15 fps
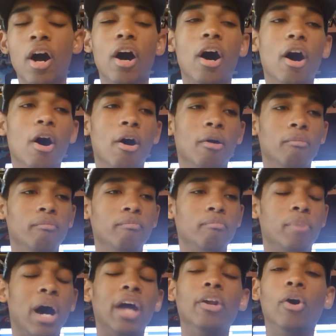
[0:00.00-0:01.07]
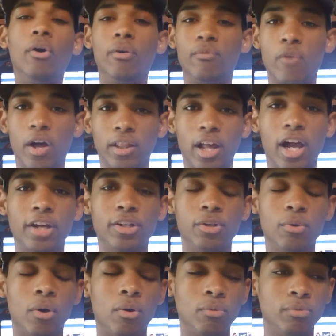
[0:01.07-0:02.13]
But I know a lot of
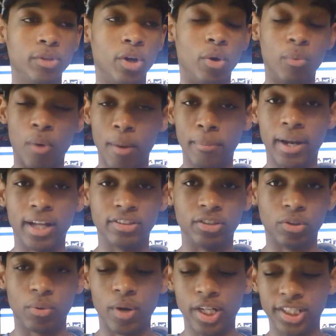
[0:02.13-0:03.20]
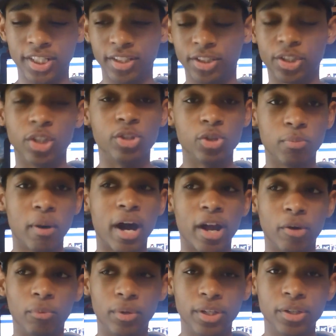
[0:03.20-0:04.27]
you, want me to answer the question, should you buy
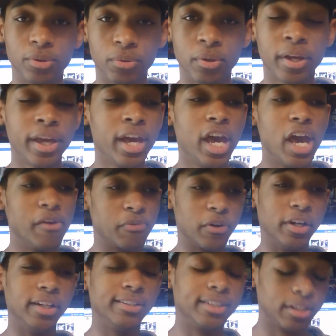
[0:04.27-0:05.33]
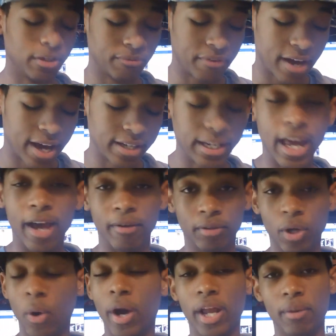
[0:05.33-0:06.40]
a Wii U? If you're a Nintendo fan, yeah,
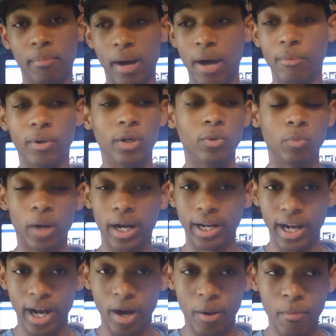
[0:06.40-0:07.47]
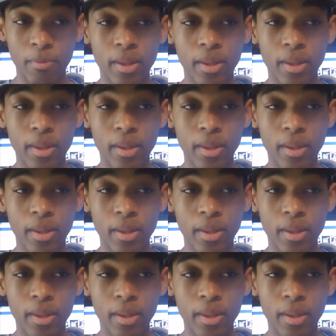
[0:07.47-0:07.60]
go ahead and buy one right now.